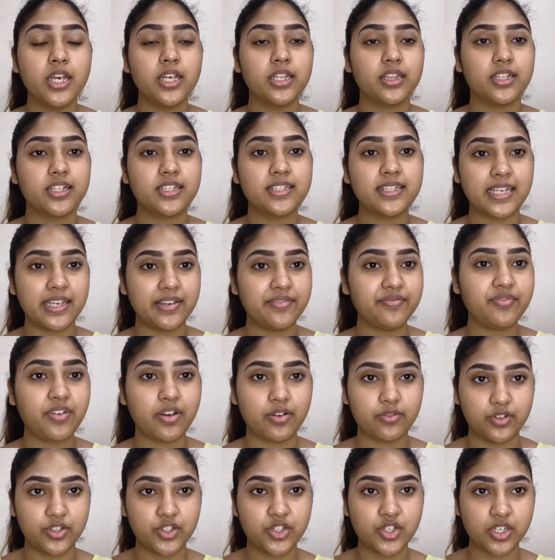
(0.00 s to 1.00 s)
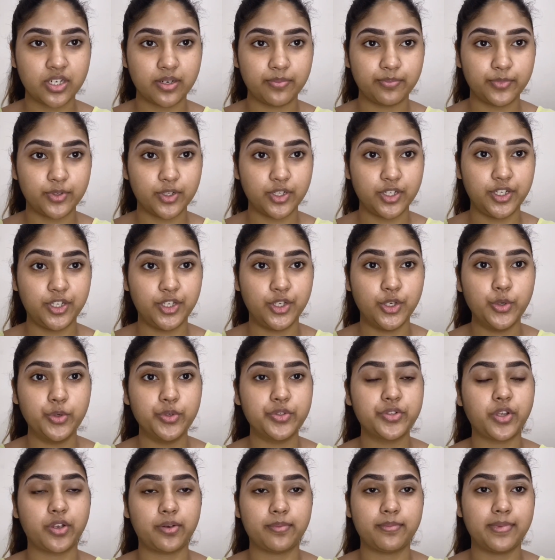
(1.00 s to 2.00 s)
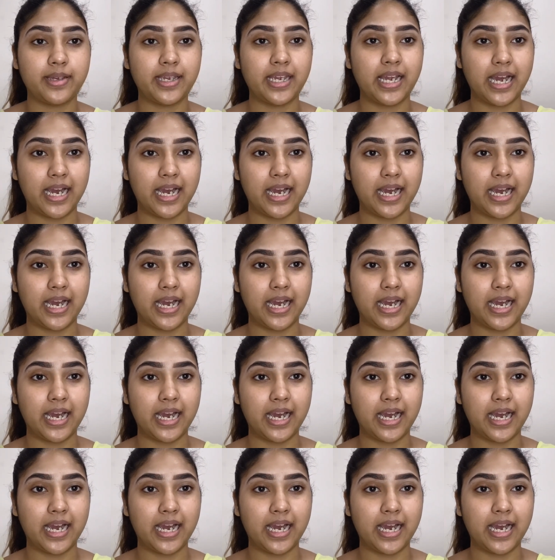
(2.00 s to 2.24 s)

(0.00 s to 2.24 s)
the same foundation I'm going to use on my